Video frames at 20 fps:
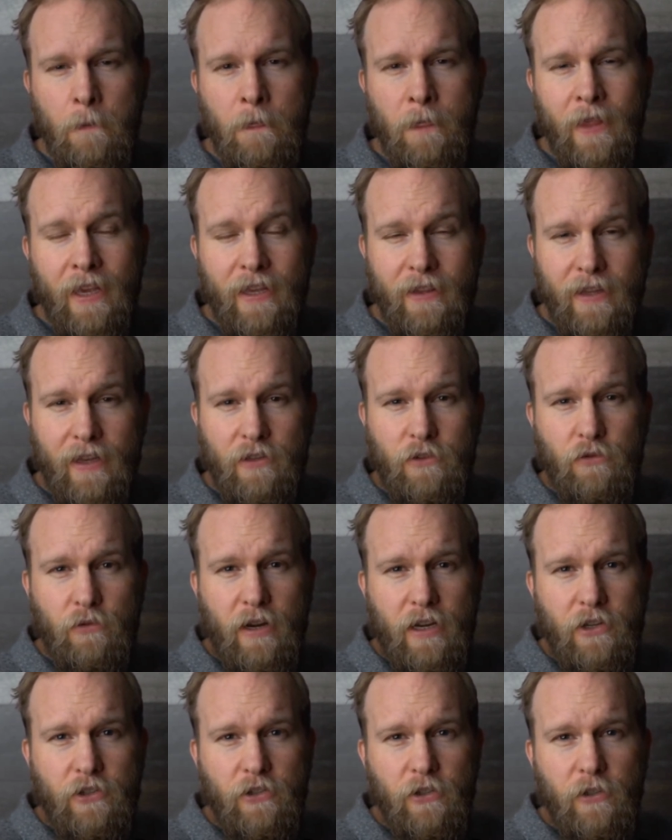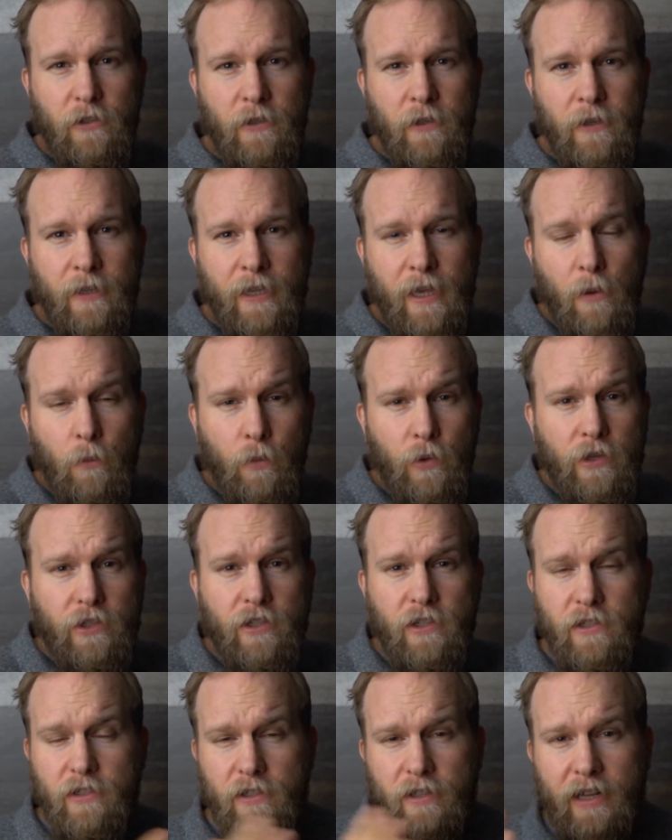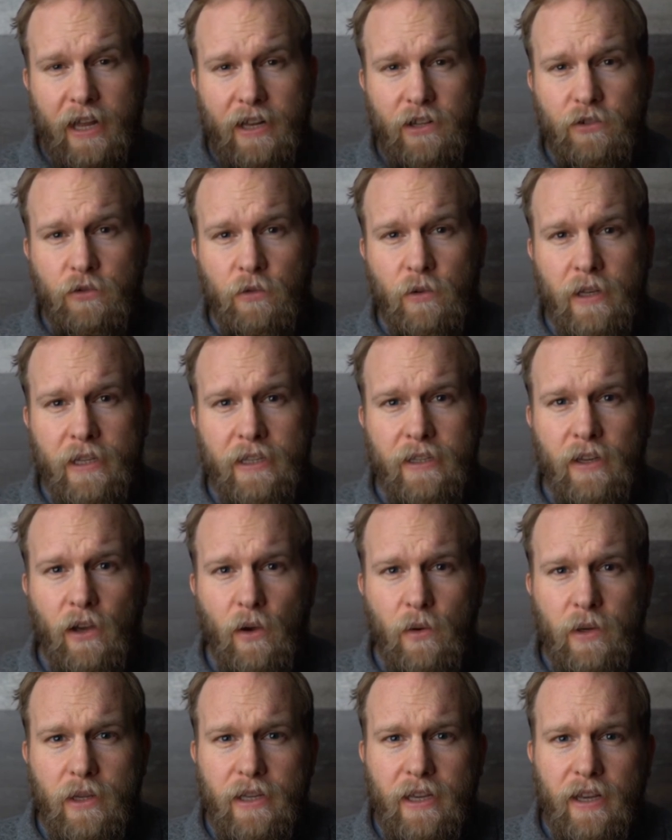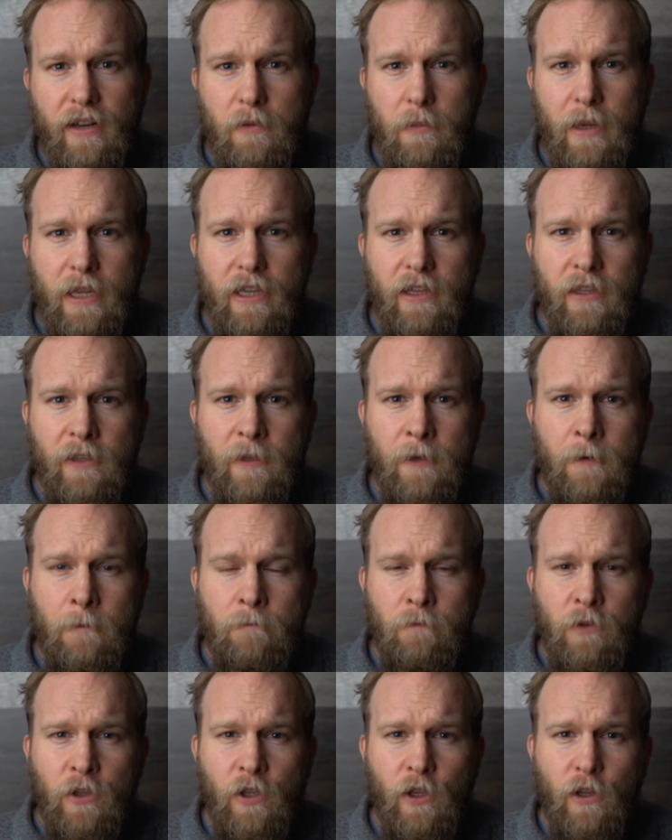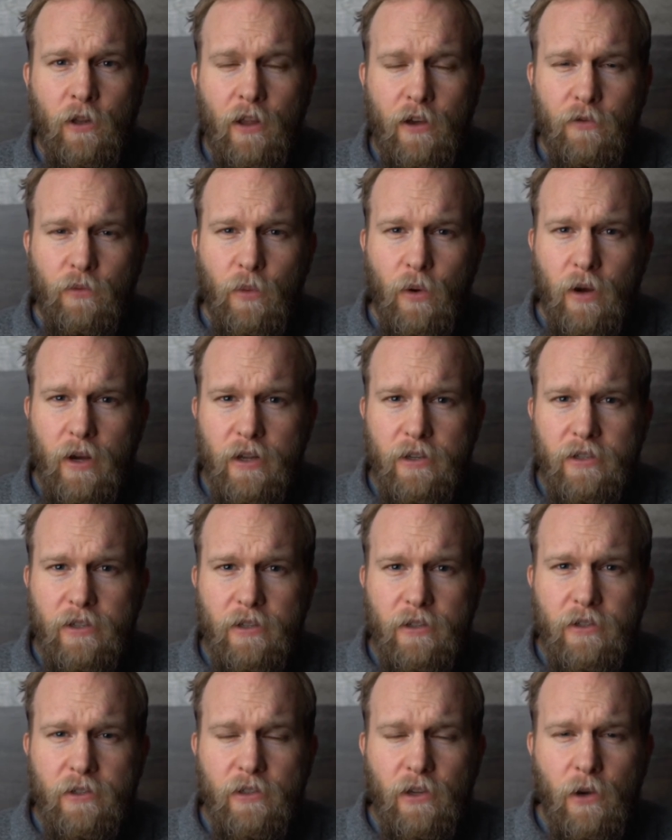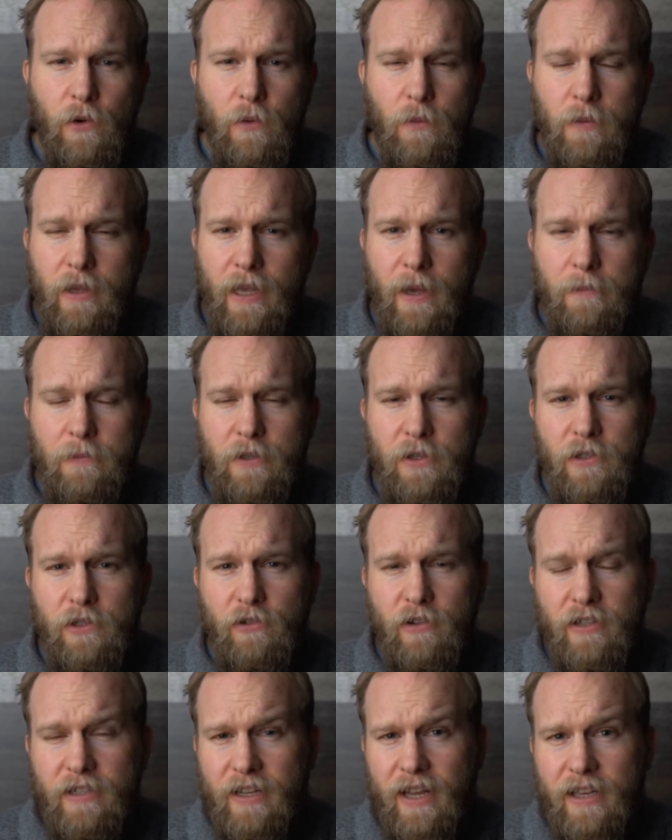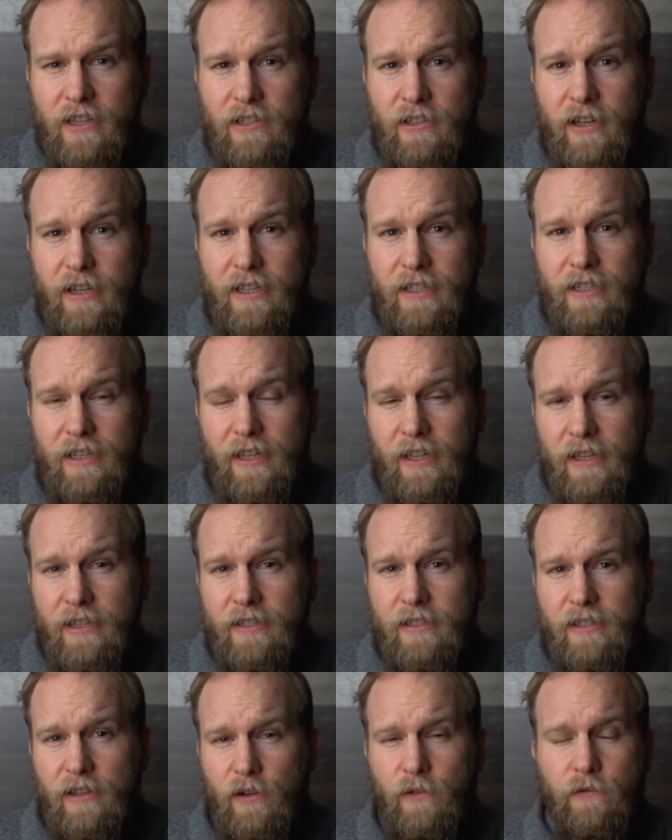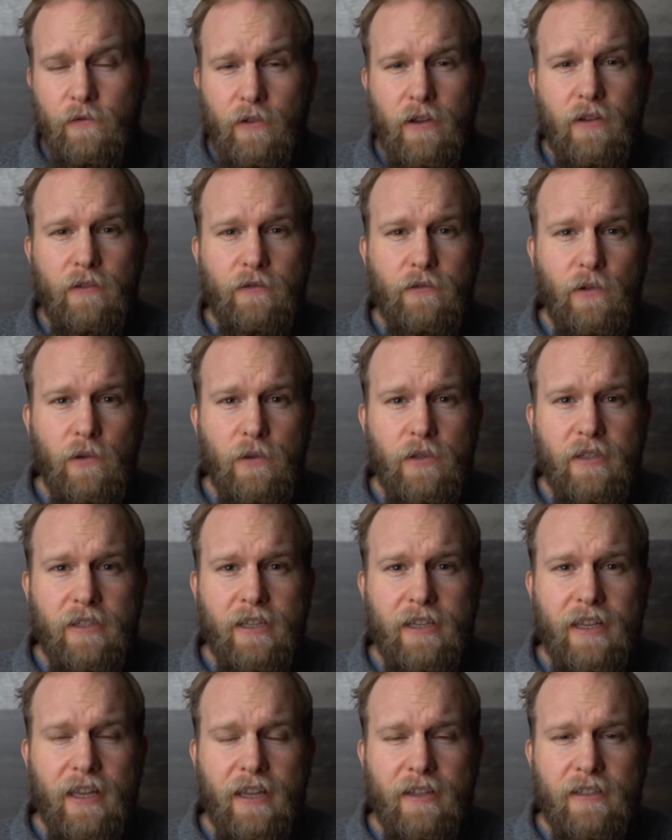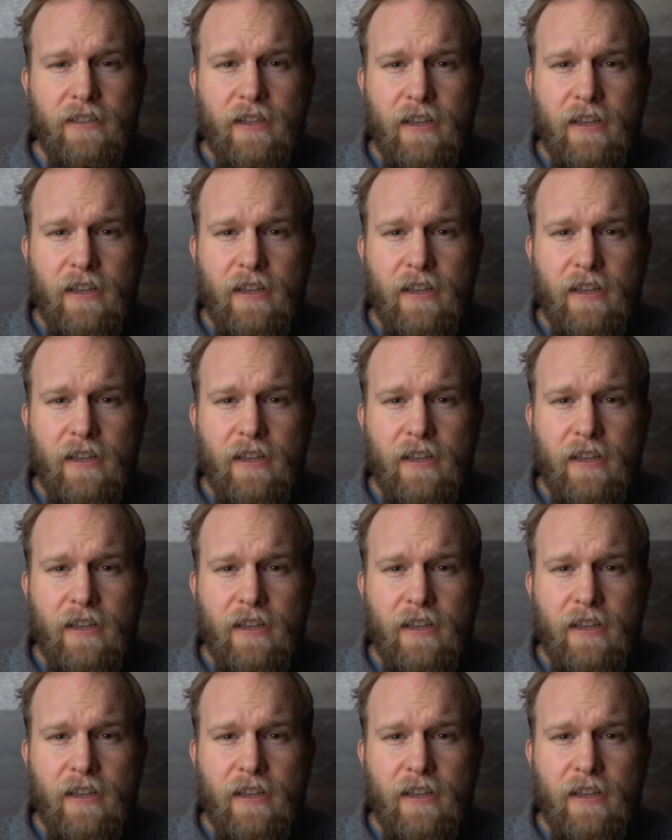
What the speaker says: in that direction, which is naturally only going to make your life worse. So stress and anxiety is self-reinforcing, and